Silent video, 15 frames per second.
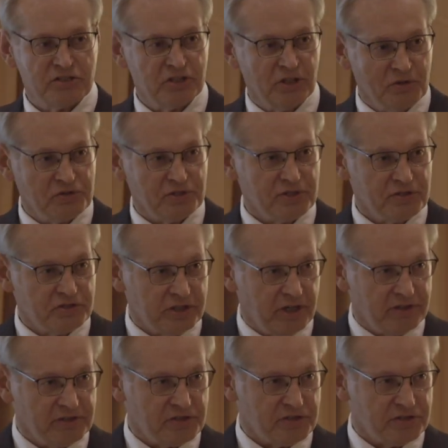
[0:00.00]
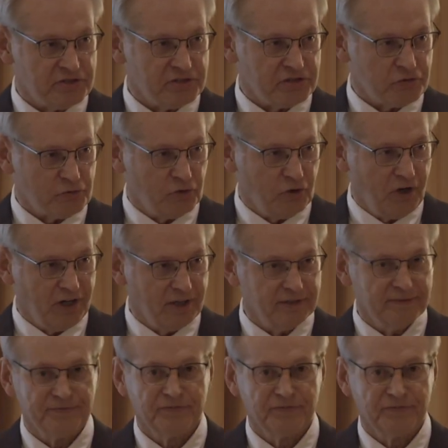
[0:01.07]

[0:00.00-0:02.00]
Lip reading: shows us Genesis is wrong.